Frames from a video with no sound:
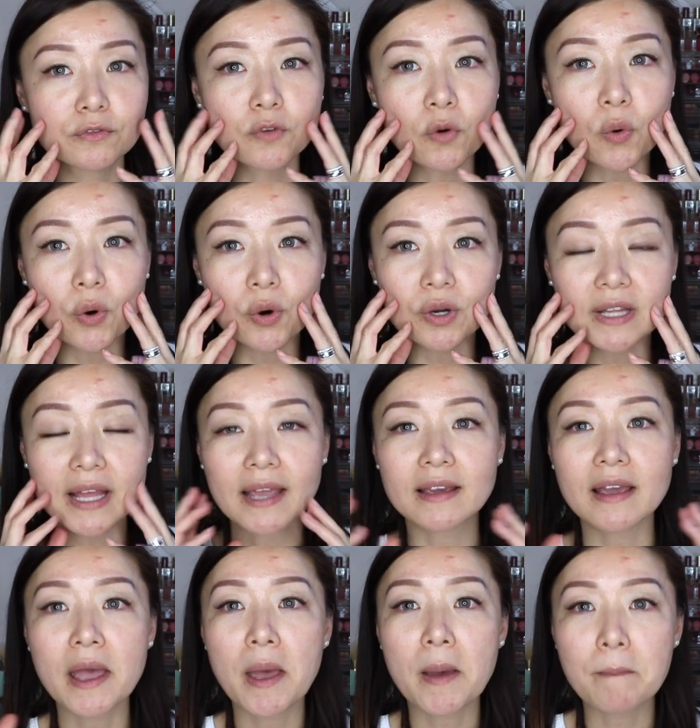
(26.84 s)
for like
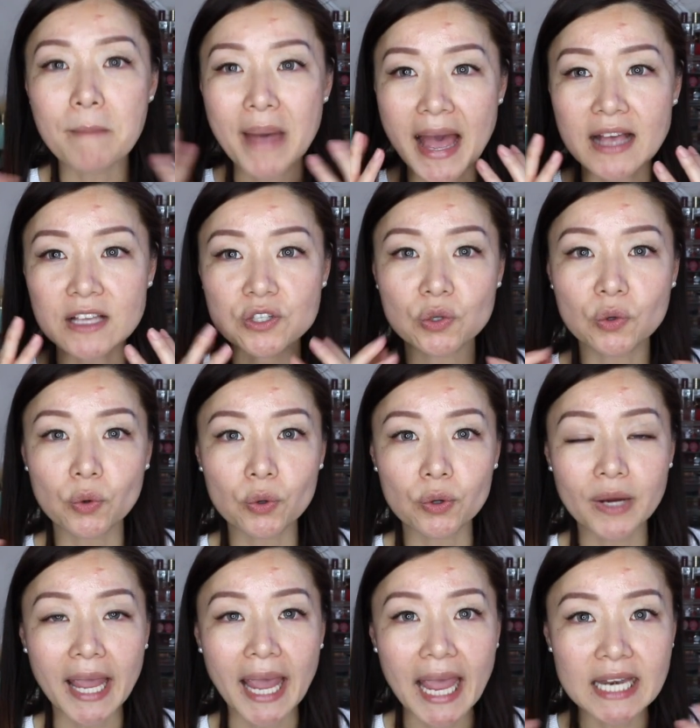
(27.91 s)
mask
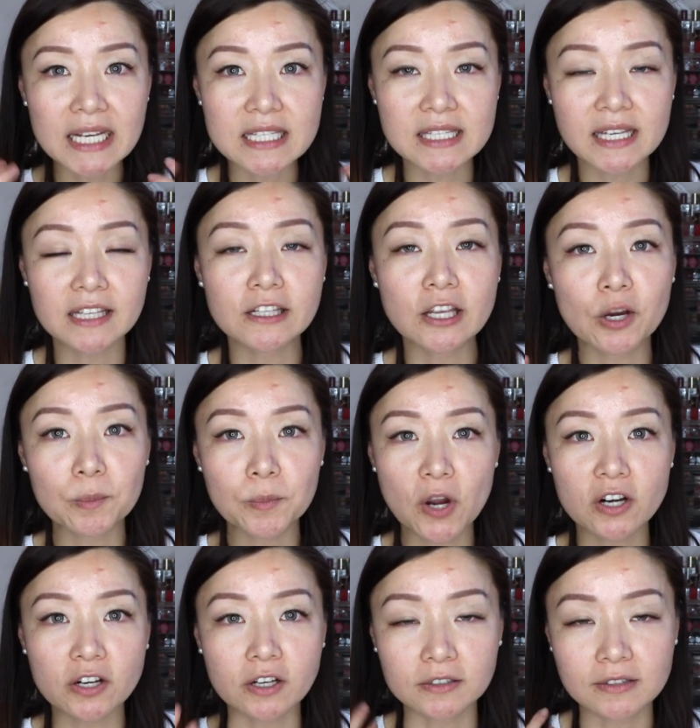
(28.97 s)
or any skincare
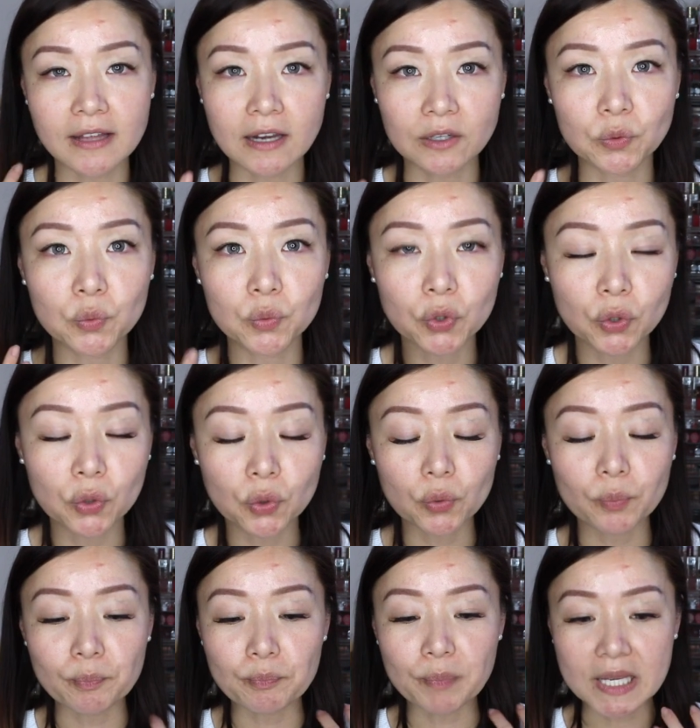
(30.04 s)
product that
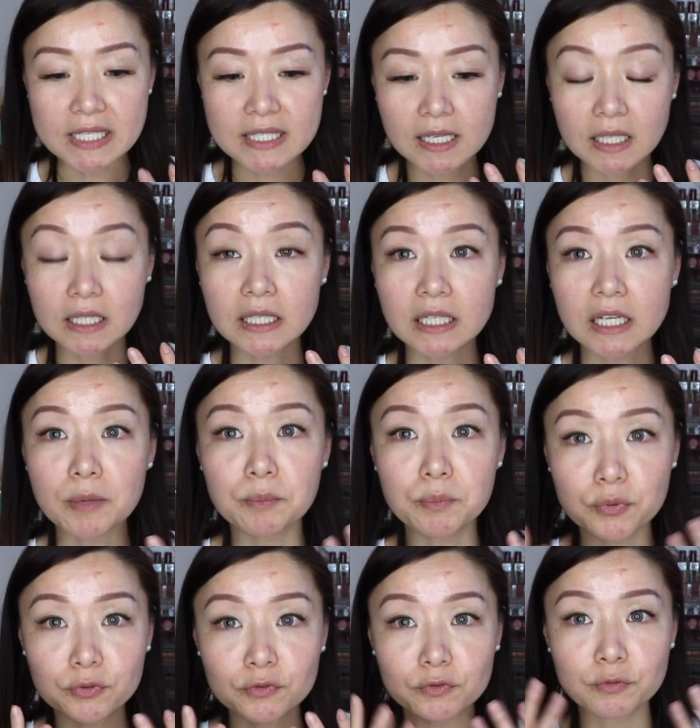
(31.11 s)
will basically
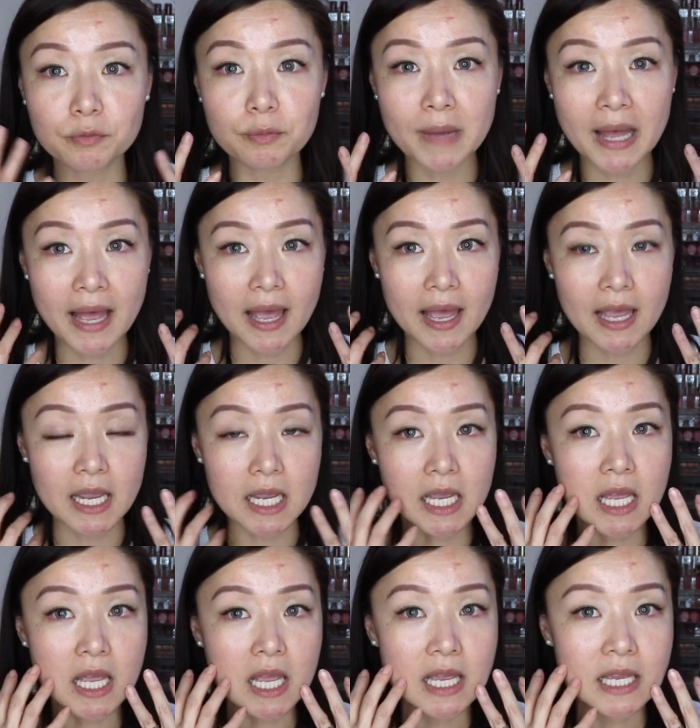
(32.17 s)
improve my
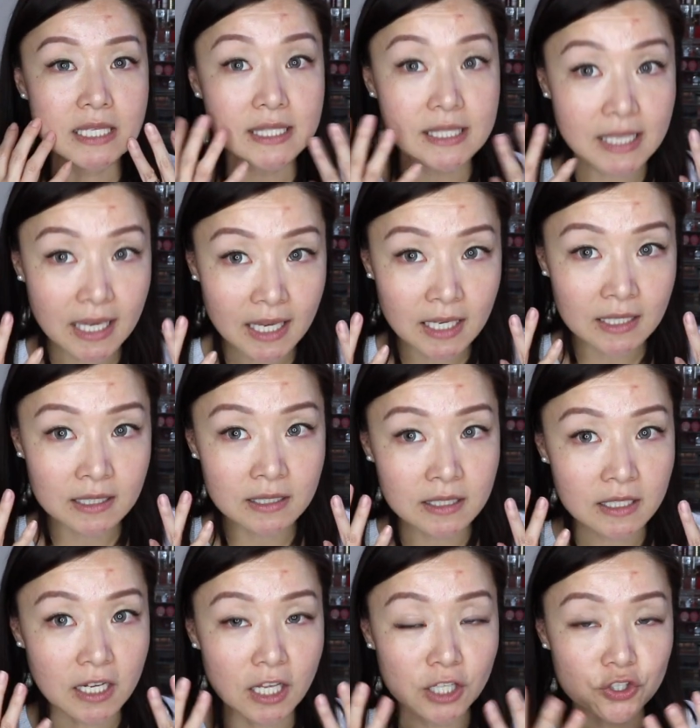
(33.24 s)

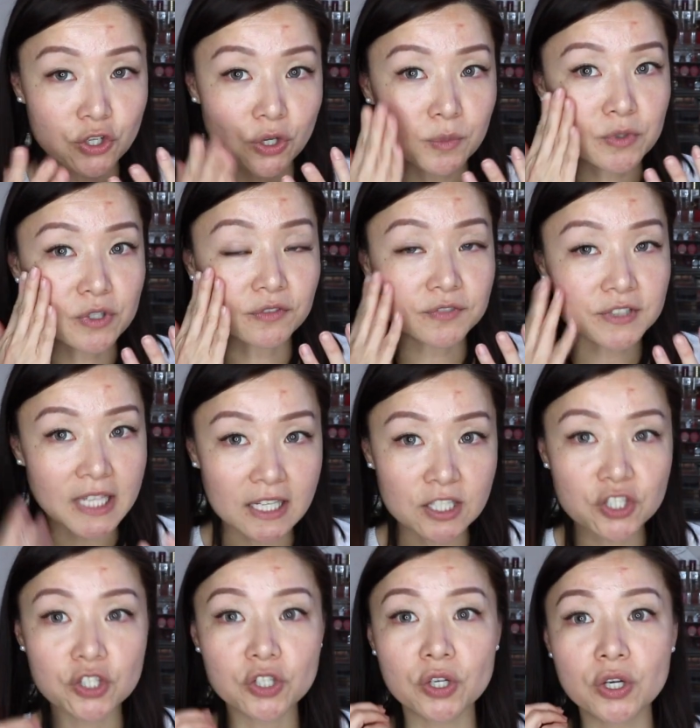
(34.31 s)
skin in terms of
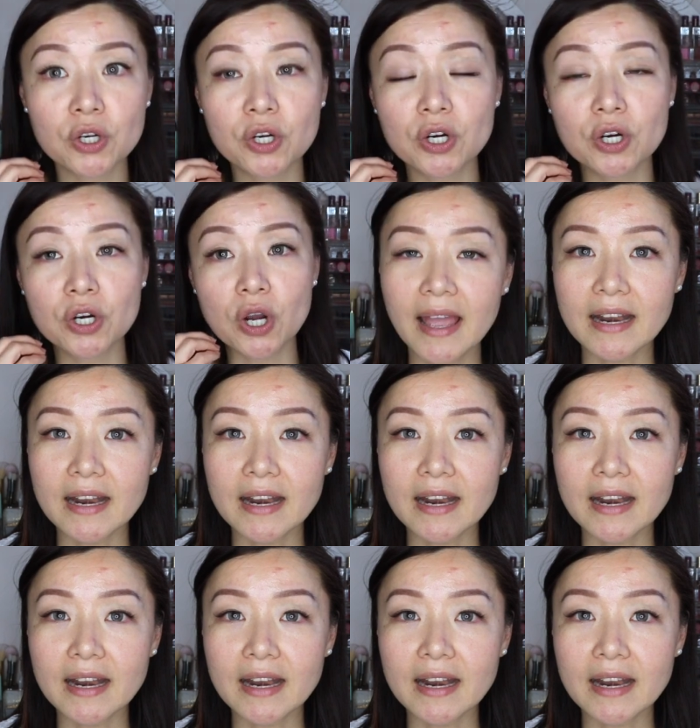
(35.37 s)
texture.